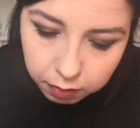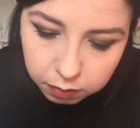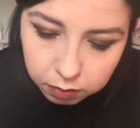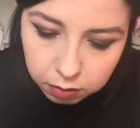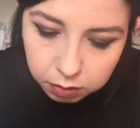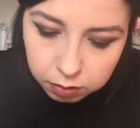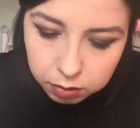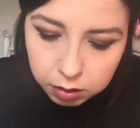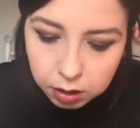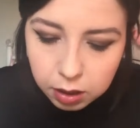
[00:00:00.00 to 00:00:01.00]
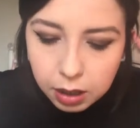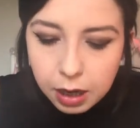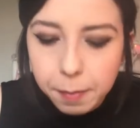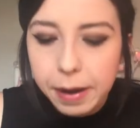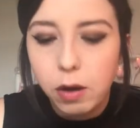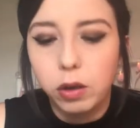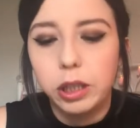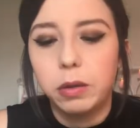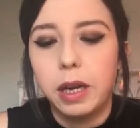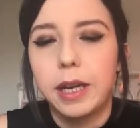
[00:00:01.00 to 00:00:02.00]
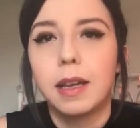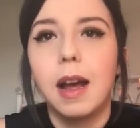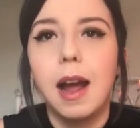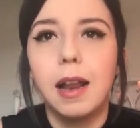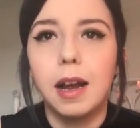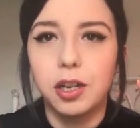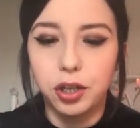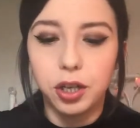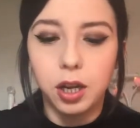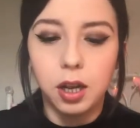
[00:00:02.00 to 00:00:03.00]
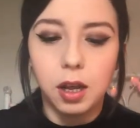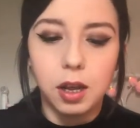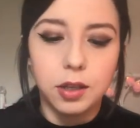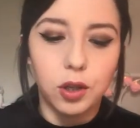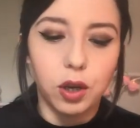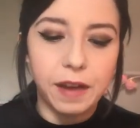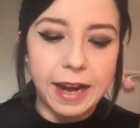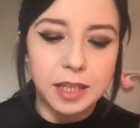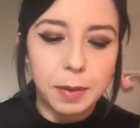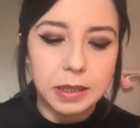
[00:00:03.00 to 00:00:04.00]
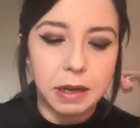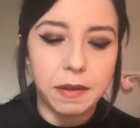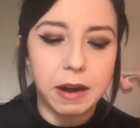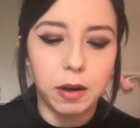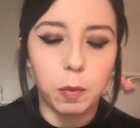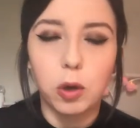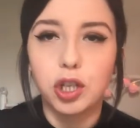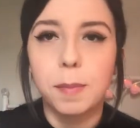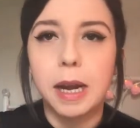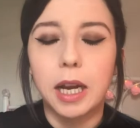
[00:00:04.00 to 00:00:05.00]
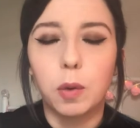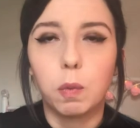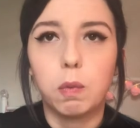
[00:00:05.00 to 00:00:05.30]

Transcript: Oh God. I bet all you like eyelash sort of experts out there are watching me like,